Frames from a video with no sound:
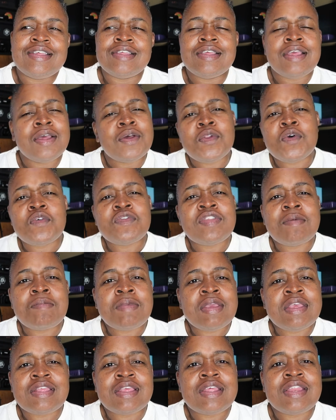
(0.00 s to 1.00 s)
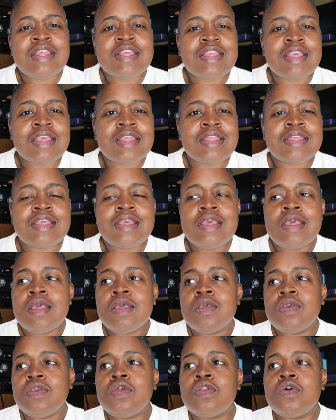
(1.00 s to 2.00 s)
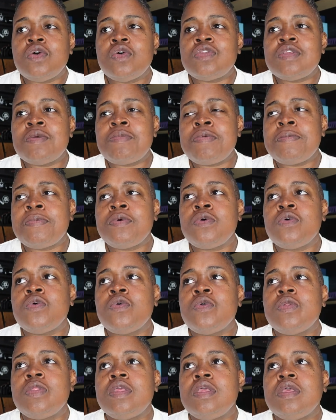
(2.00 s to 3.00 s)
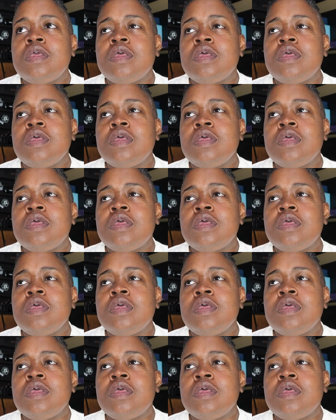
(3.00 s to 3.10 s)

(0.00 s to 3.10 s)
I don't know if that makes any sense. You know, some people...